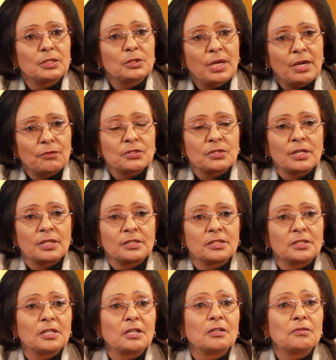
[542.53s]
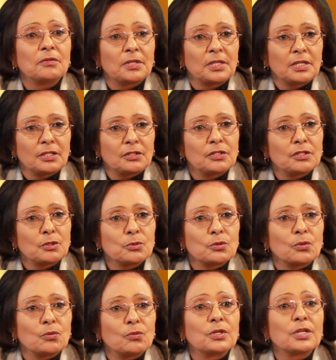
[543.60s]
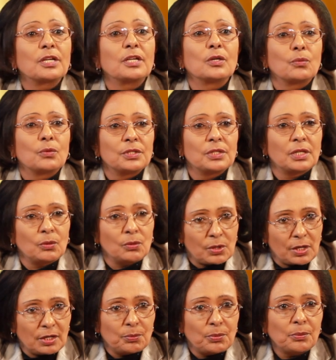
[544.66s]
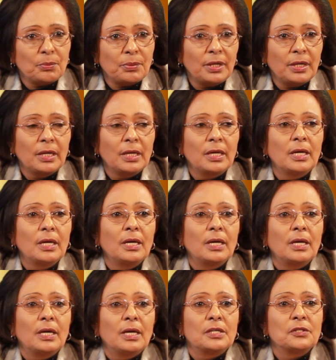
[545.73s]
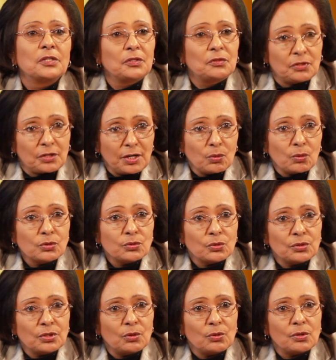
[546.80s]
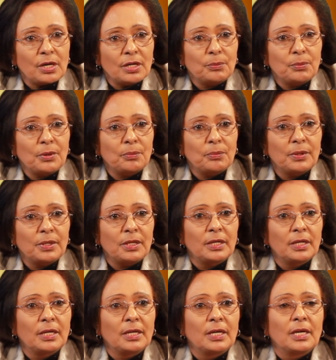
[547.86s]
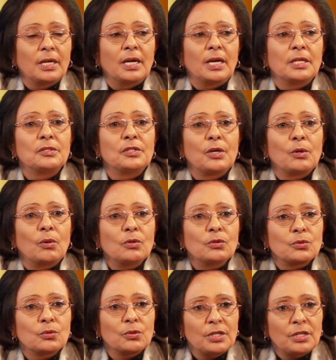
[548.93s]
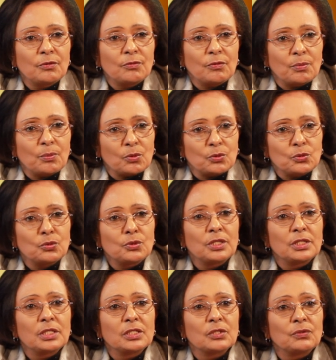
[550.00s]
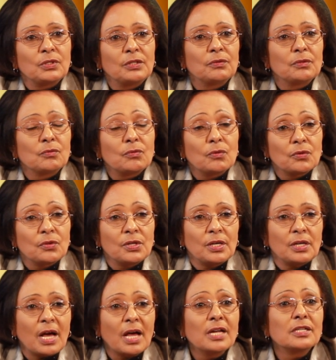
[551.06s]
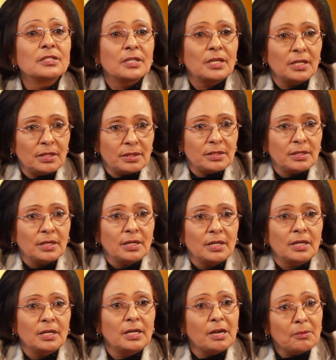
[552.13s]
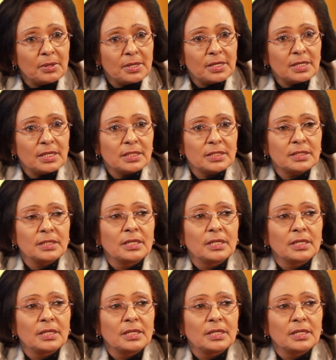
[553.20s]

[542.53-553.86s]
They have started delivering in terms of working with the local people. They train also the local people. They also give opportunities even for the unskilled laborers.